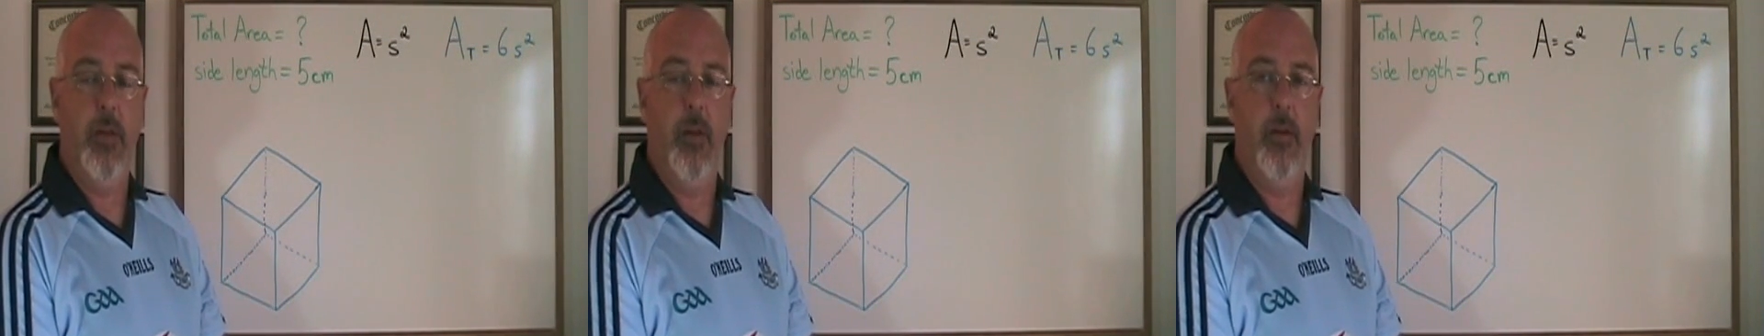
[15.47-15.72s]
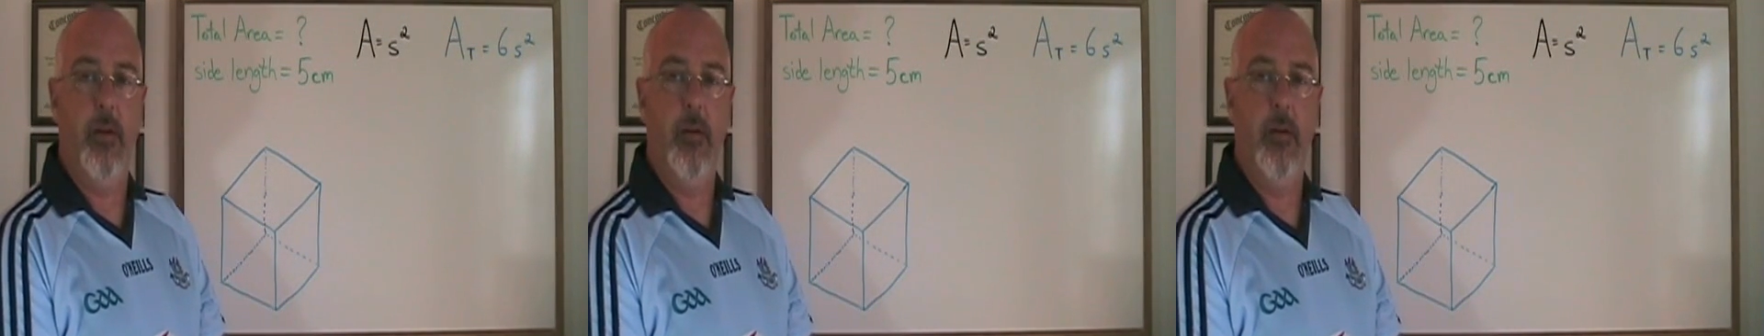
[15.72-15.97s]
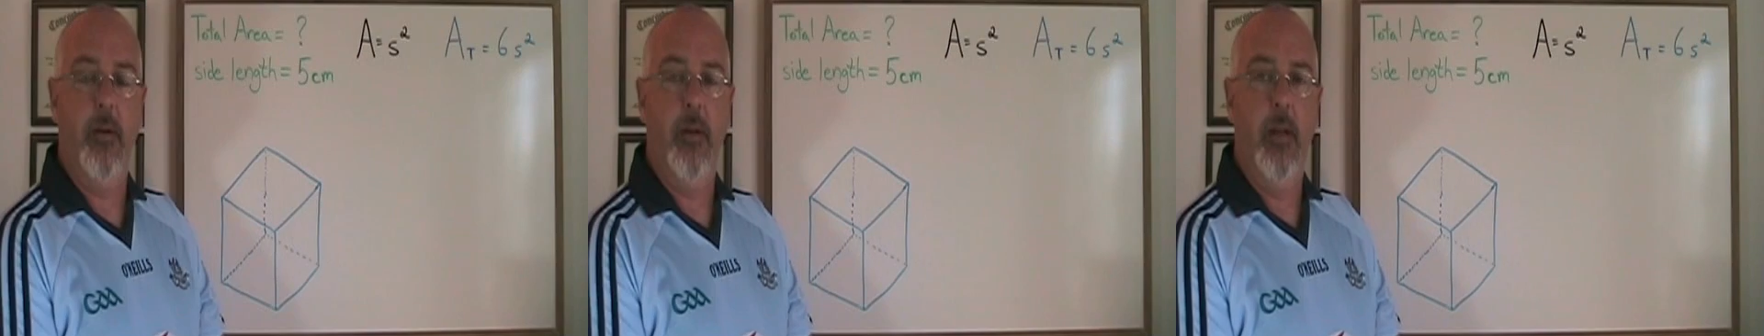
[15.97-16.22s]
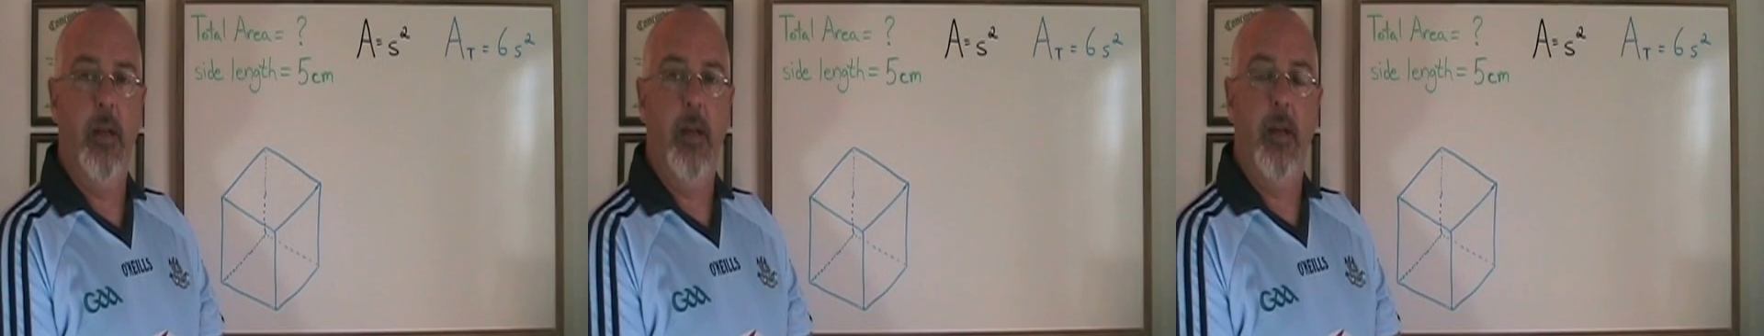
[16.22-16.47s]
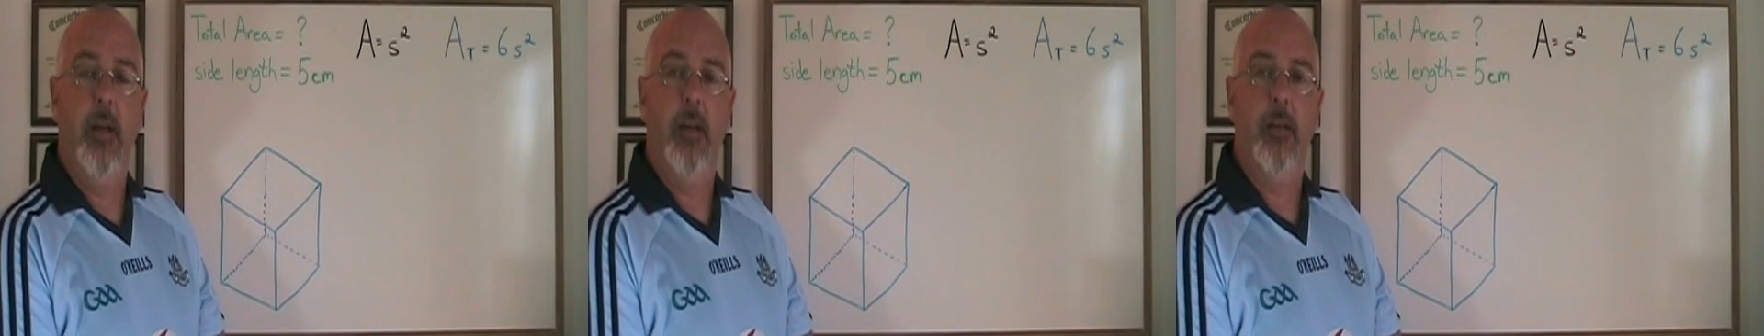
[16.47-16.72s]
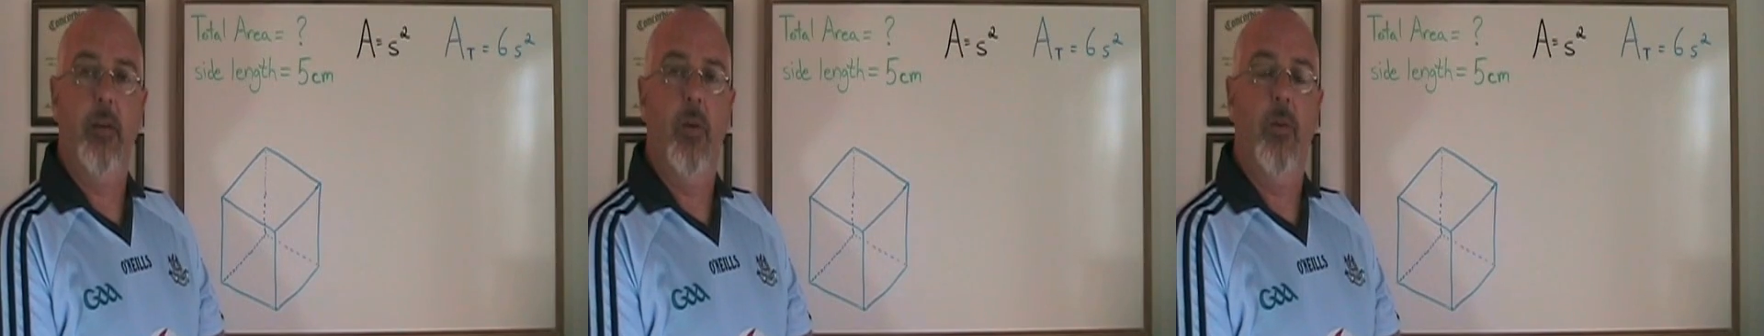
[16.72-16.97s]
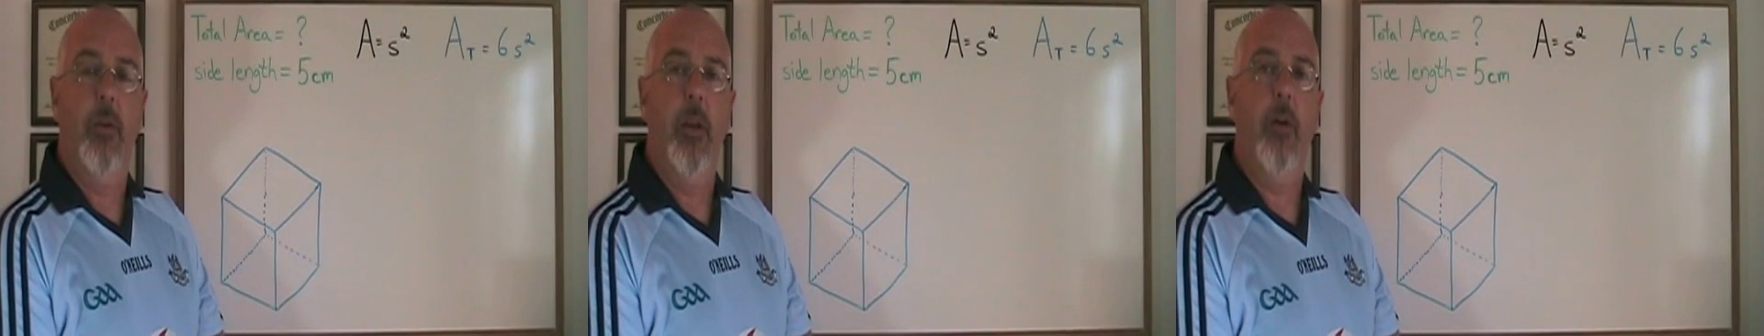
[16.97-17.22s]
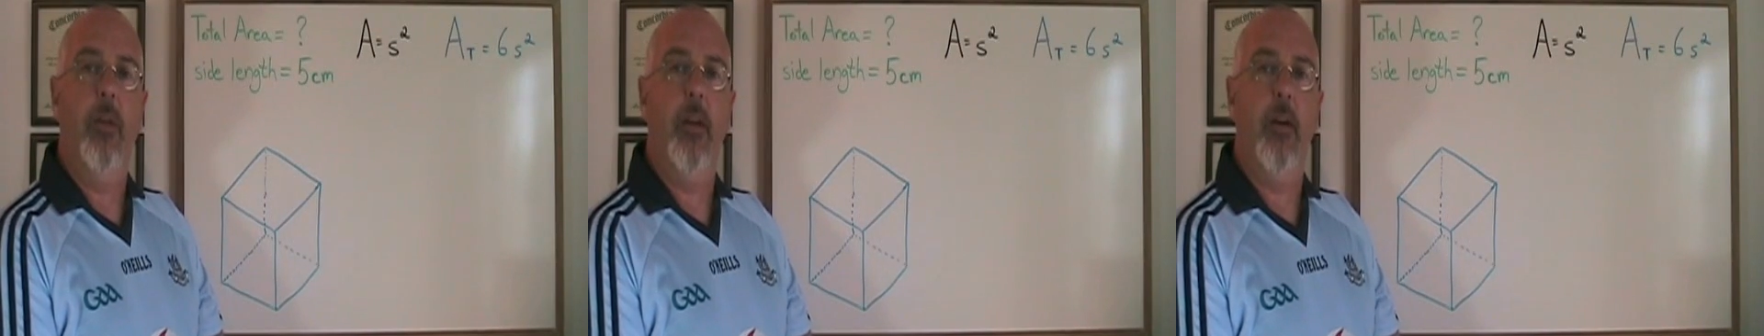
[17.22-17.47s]
other. So if we
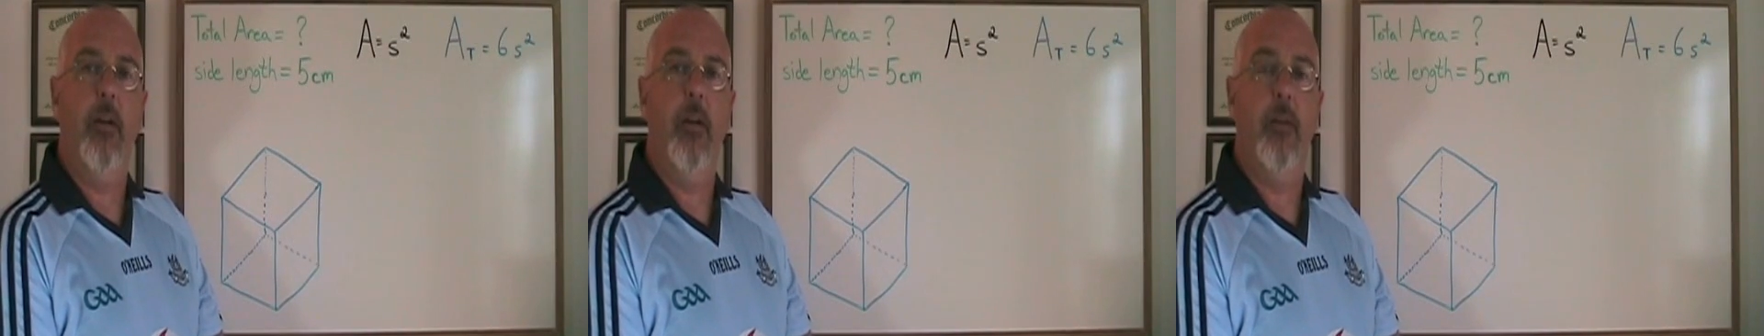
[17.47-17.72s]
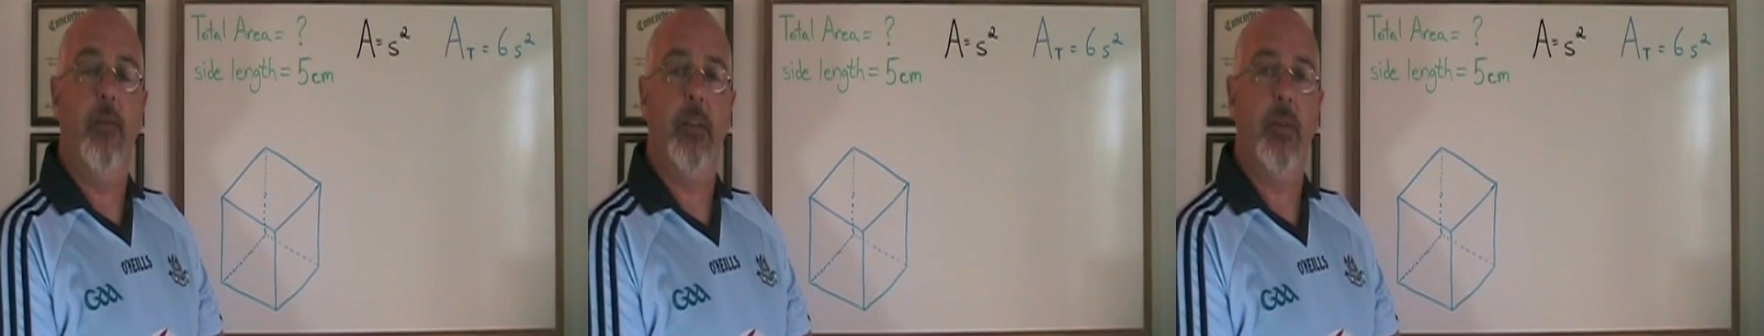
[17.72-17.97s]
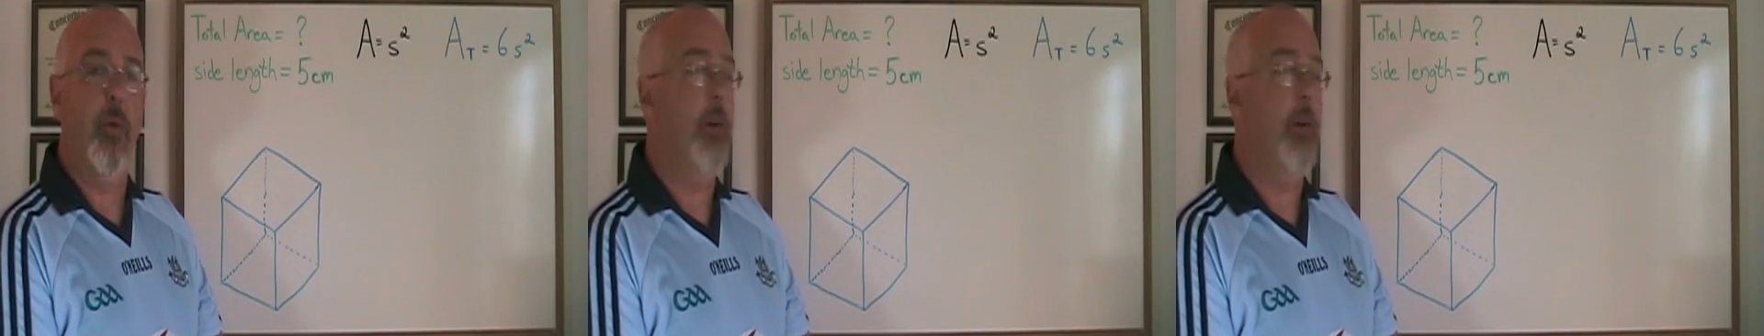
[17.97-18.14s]
know the area of a square